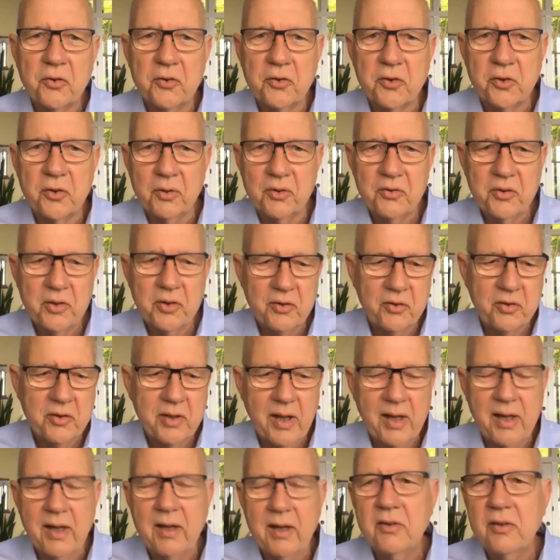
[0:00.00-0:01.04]
to us these
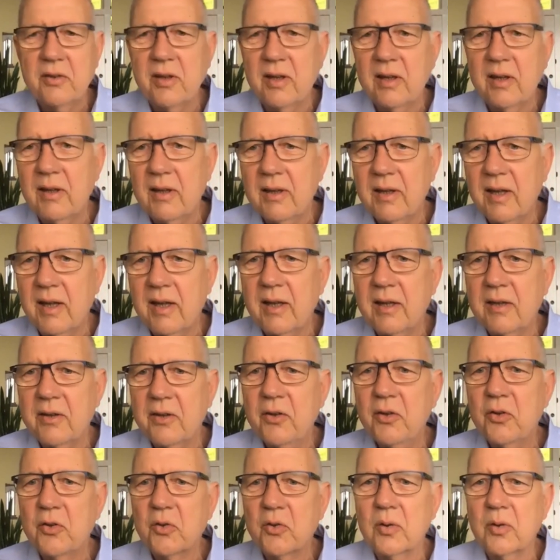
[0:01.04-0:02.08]
days than
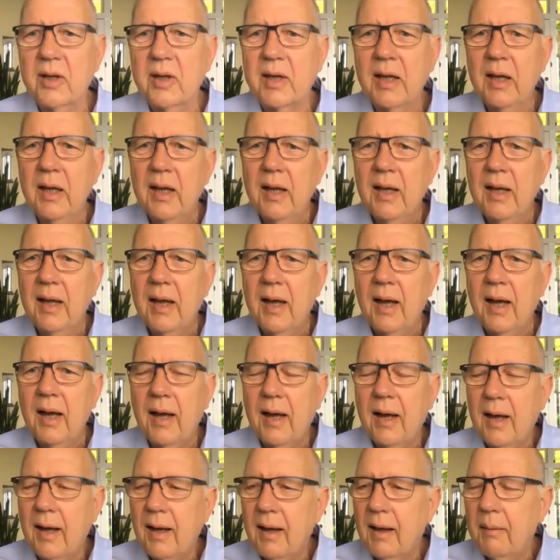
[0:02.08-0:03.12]
usually.
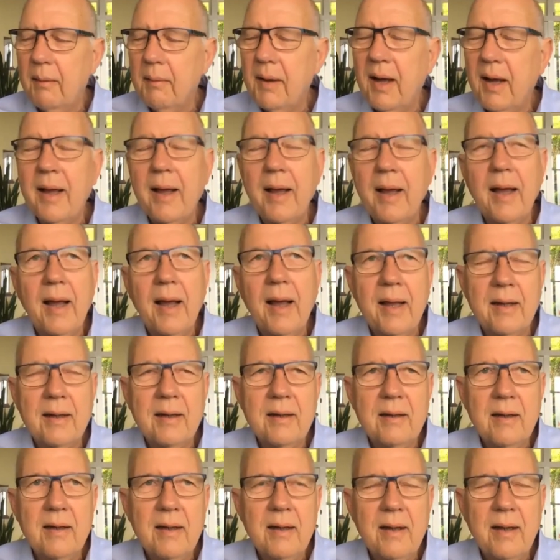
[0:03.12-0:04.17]

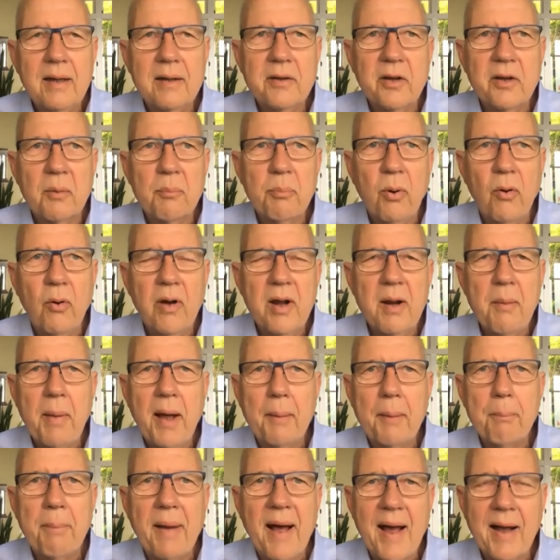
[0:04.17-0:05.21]
And your point
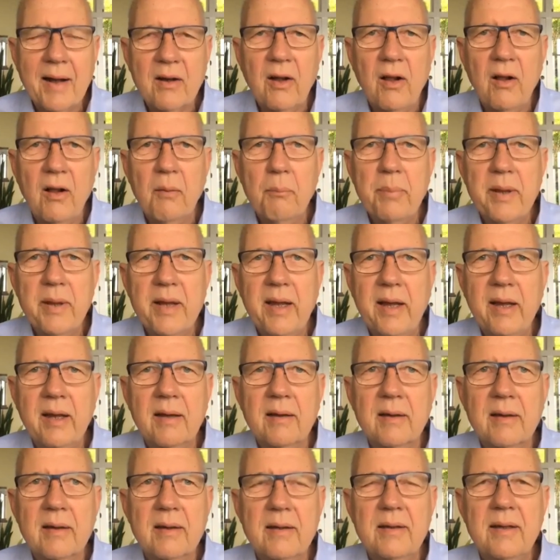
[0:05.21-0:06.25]
about backhaul
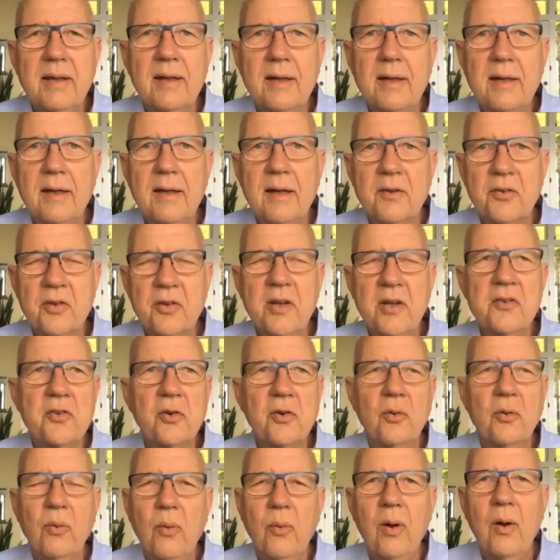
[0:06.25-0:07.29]
being
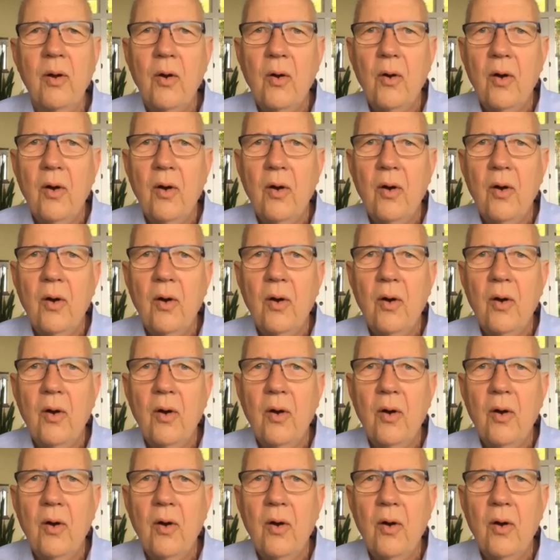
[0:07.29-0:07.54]
essential,